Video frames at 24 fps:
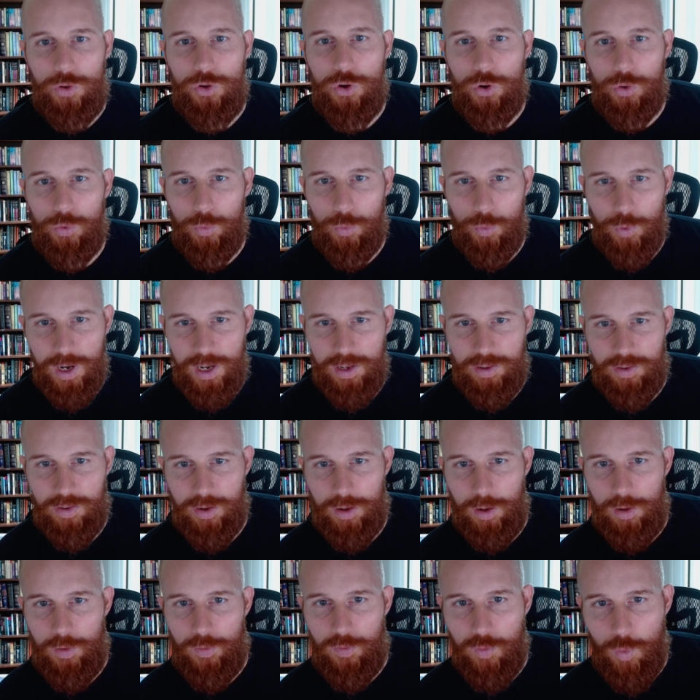your risk
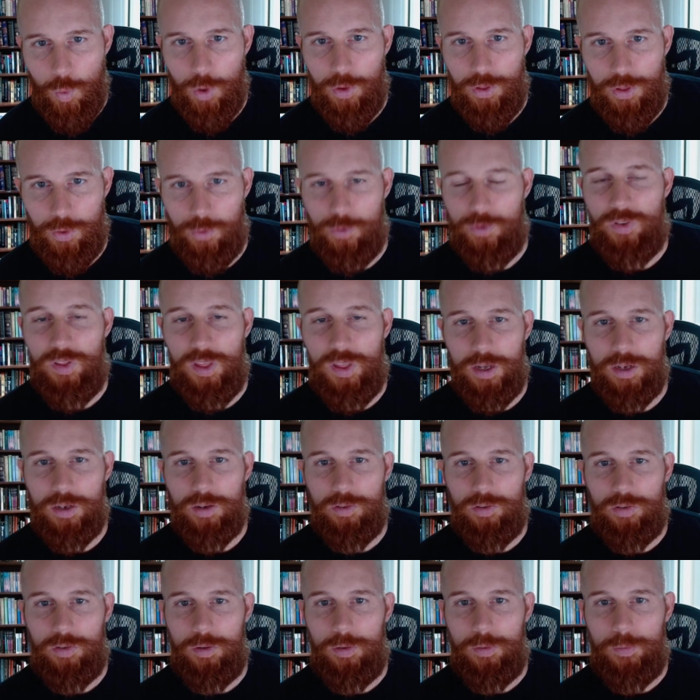for those
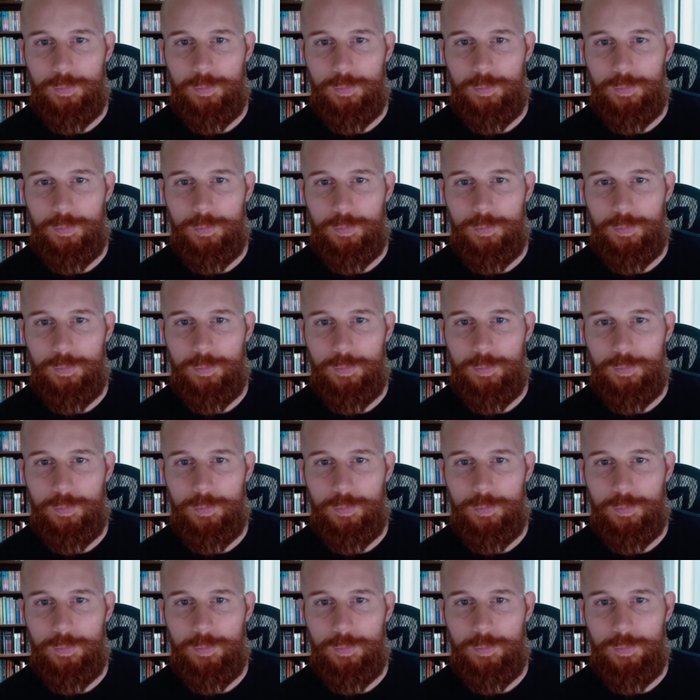things.